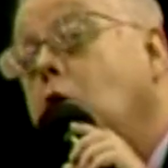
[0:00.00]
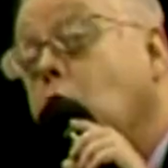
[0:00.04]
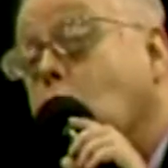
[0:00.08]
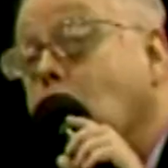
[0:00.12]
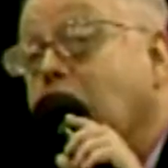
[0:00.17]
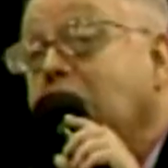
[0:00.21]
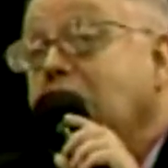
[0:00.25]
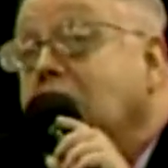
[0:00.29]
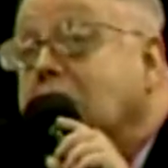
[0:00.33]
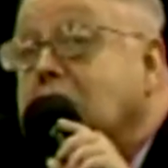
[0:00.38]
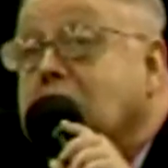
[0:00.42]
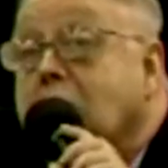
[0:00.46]

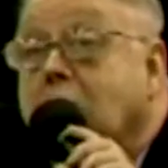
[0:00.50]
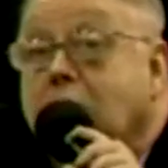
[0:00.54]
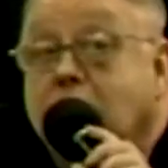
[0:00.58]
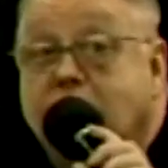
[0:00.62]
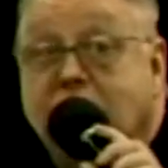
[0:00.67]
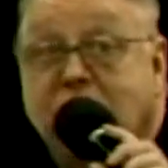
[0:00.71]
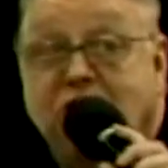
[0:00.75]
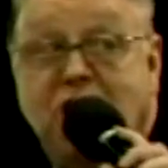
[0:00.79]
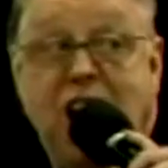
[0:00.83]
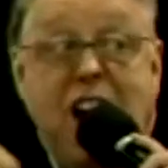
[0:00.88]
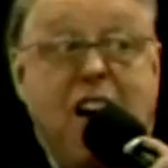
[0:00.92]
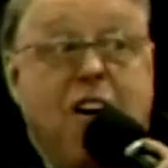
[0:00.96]
Research
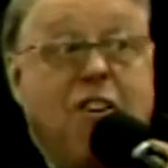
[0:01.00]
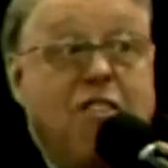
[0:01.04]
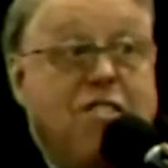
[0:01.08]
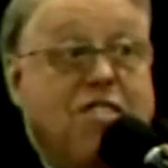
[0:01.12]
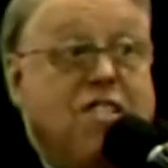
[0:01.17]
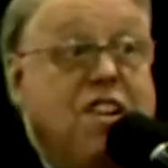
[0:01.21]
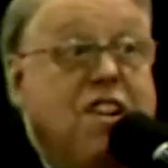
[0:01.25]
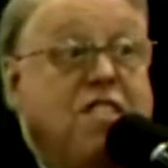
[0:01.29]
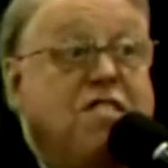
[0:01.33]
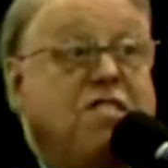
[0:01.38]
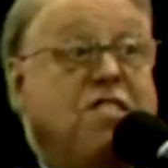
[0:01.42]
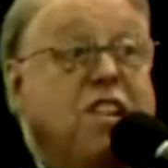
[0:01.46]
tells
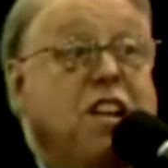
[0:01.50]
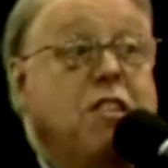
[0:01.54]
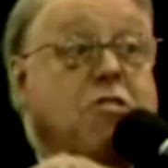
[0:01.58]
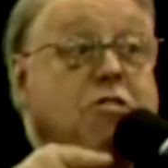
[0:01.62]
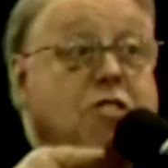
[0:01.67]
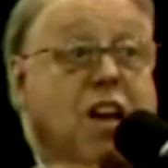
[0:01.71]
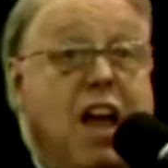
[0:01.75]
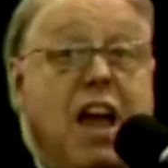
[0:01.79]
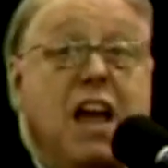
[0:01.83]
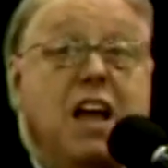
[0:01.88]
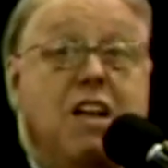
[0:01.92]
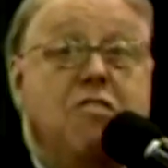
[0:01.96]
us that
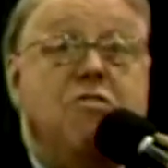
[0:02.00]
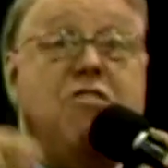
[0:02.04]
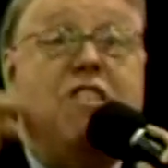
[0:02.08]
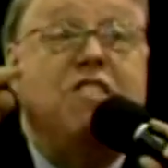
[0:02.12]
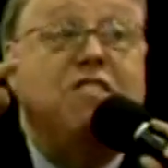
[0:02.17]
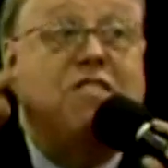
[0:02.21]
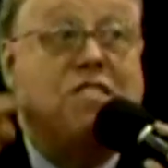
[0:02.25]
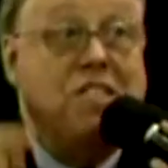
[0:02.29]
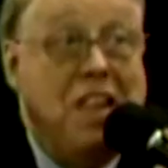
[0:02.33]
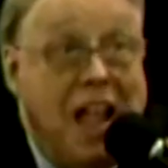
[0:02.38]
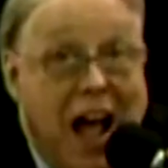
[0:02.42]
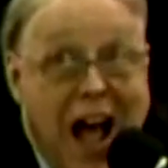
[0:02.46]
change
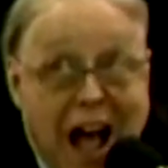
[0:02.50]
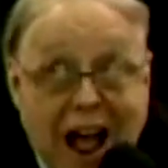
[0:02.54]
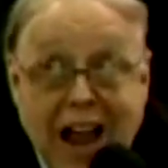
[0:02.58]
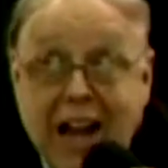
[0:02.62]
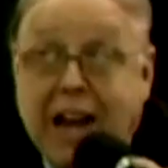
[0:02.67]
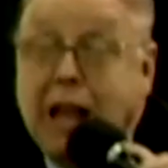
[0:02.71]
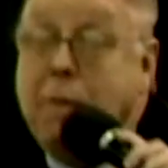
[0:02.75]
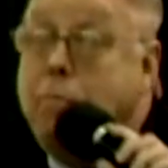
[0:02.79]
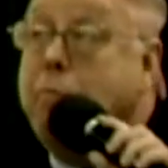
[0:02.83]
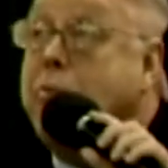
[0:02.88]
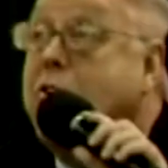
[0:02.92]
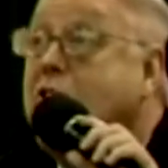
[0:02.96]
is
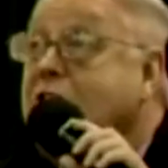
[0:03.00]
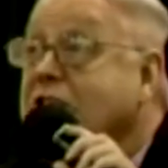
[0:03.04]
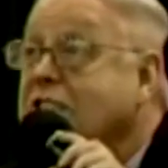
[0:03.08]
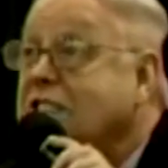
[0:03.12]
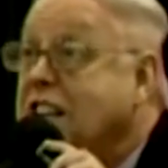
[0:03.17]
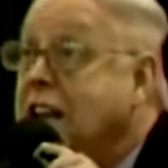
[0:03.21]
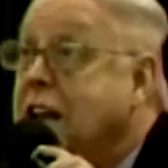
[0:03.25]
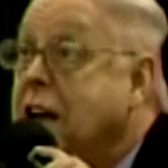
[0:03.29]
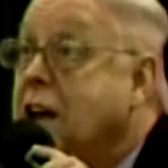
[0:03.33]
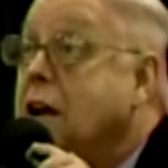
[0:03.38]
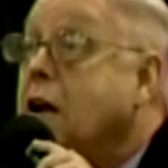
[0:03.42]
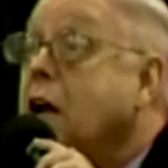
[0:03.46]

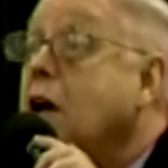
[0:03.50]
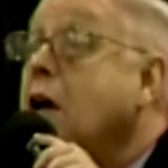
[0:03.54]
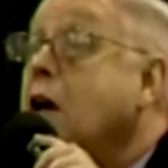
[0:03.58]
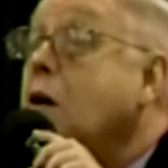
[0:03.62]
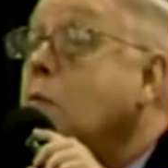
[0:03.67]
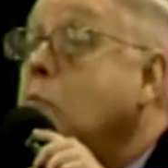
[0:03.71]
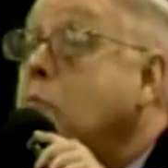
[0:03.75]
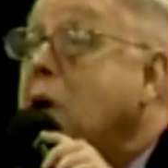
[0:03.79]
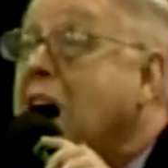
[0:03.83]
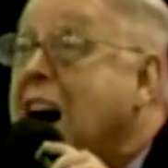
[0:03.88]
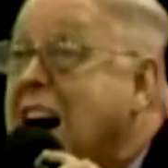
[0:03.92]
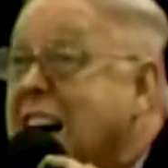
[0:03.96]

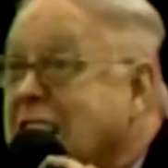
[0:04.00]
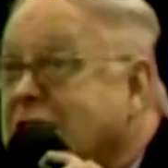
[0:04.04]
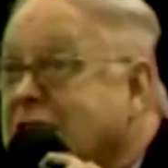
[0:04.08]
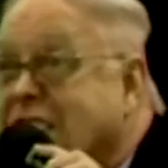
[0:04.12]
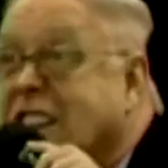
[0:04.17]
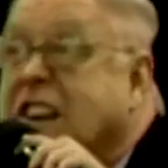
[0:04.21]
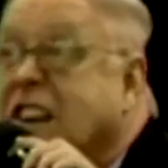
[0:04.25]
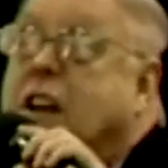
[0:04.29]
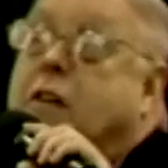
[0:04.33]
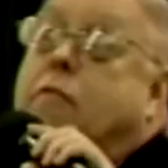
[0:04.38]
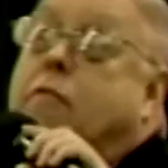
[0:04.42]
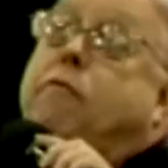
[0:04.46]
90%
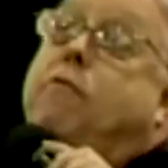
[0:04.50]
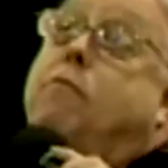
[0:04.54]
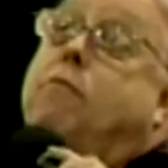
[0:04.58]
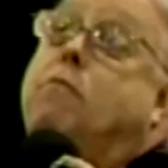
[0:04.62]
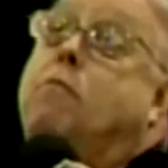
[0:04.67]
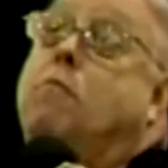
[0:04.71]
positive,